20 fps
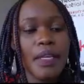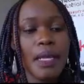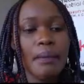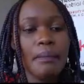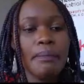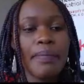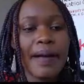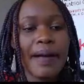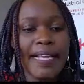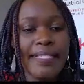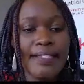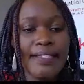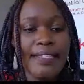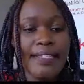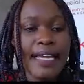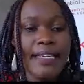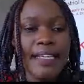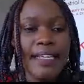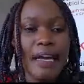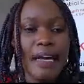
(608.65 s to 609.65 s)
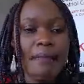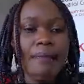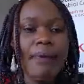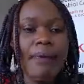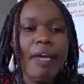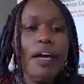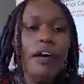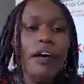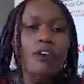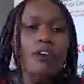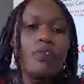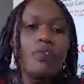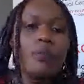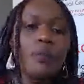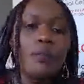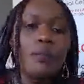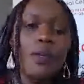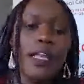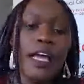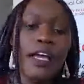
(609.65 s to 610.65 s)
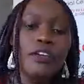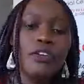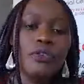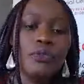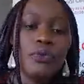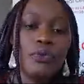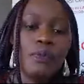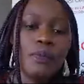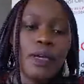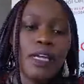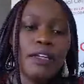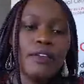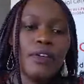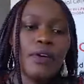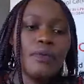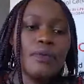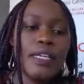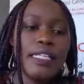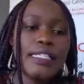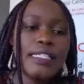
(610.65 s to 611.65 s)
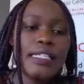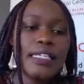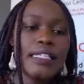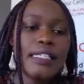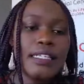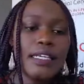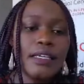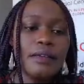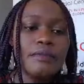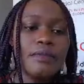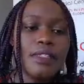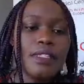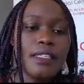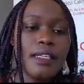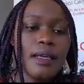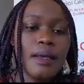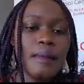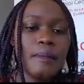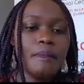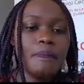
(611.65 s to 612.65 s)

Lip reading: by signing a pair of popular European racing teams.